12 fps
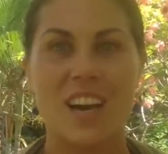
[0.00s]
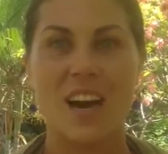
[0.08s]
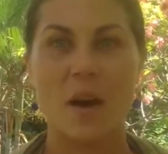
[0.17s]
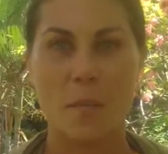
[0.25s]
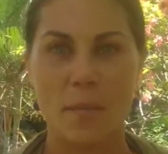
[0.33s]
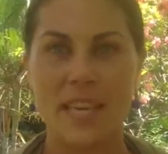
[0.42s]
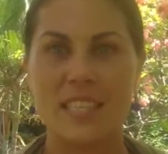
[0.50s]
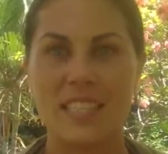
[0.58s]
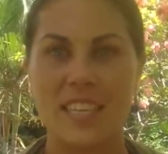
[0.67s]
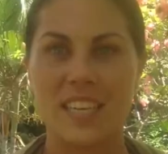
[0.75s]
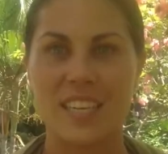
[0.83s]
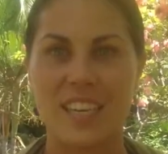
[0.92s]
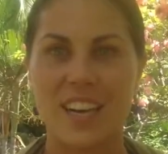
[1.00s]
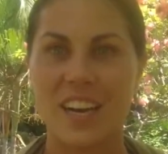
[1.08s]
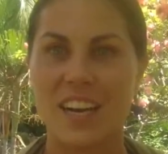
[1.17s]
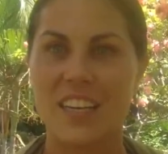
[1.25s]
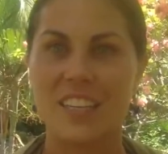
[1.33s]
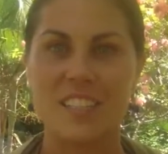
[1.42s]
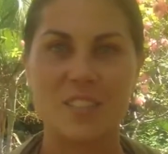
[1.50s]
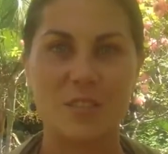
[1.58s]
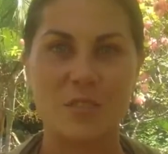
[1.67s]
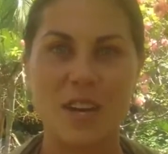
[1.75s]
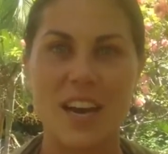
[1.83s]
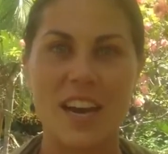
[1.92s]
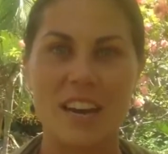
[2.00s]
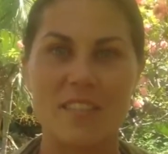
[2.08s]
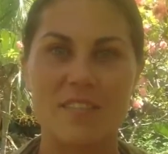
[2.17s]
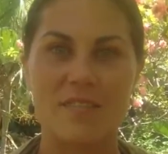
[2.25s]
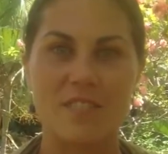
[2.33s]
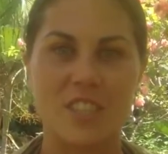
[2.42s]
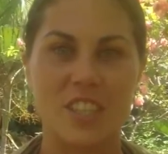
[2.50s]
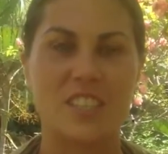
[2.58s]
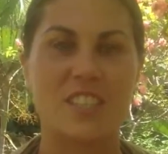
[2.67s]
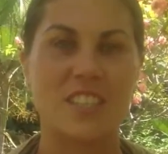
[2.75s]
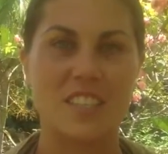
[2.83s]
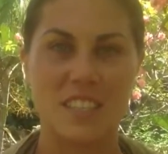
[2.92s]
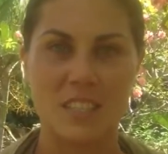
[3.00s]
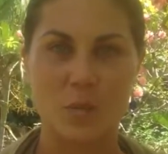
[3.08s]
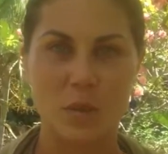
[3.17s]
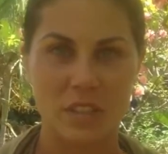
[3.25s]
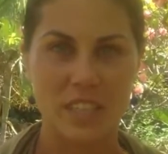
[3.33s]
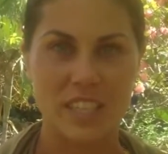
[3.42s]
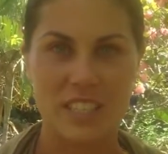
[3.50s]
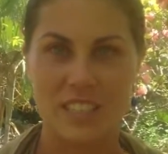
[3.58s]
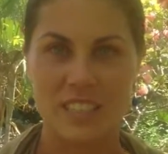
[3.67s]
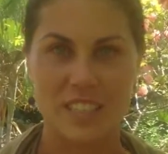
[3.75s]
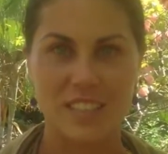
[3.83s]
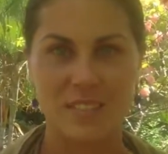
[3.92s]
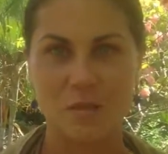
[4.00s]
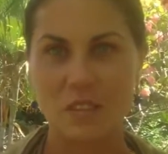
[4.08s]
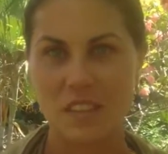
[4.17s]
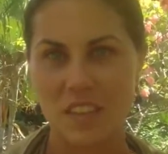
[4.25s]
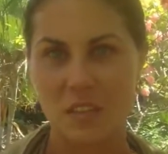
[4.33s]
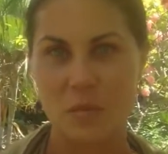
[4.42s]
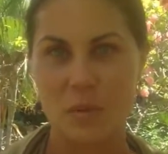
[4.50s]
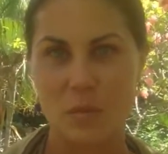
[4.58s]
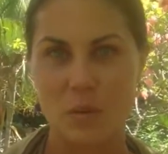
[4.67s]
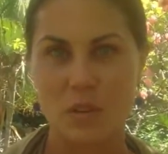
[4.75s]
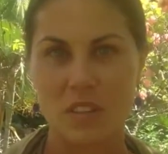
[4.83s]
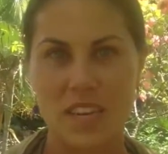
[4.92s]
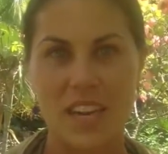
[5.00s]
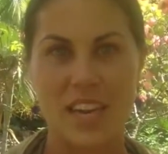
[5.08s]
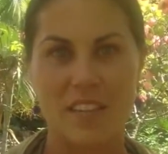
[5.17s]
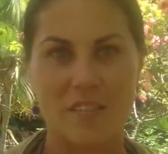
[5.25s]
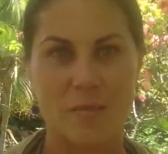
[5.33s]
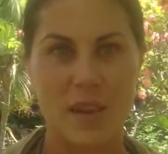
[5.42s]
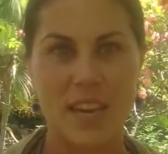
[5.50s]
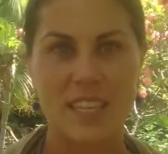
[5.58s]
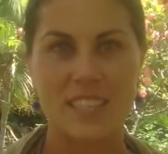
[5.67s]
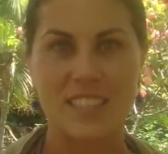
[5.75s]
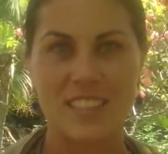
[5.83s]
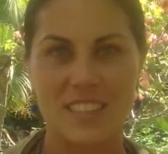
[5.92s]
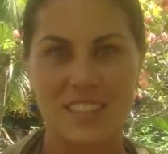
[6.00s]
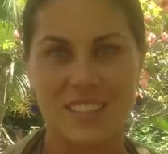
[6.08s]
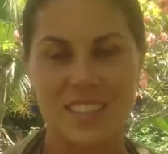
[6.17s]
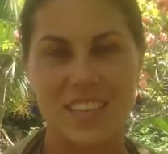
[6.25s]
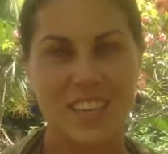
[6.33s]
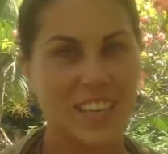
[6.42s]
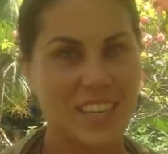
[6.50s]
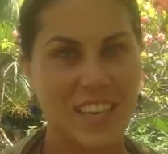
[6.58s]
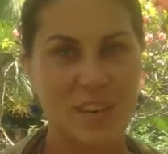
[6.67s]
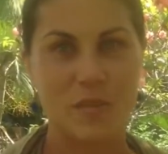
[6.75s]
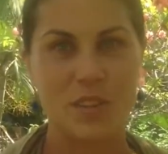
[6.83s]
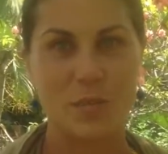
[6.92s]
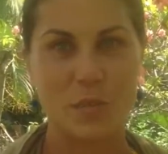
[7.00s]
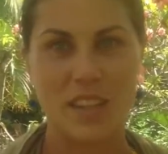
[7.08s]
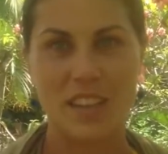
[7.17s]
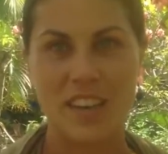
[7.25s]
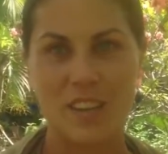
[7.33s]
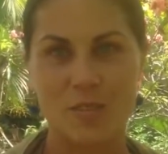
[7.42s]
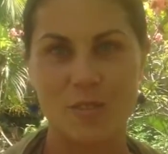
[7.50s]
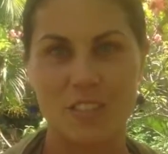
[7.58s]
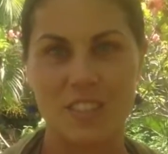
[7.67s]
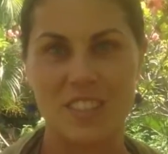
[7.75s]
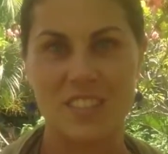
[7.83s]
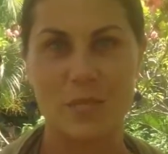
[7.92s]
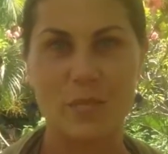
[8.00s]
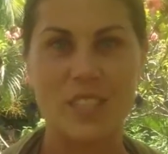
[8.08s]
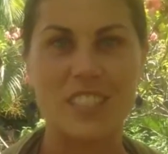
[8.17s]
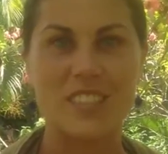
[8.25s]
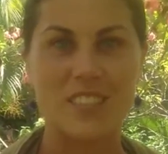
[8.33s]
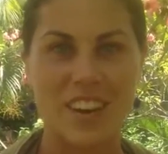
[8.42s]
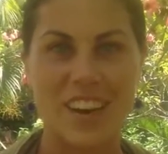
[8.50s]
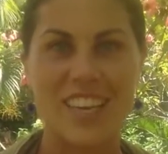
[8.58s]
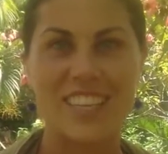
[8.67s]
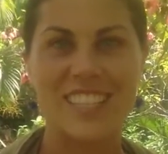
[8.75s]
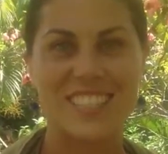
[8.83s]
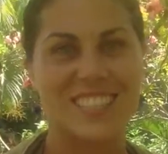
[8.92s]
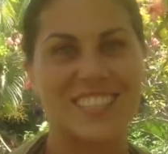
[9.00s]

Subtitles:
amazing to have shared in this experience and with the other people that I've met, and again with Minla, who's just simply divine.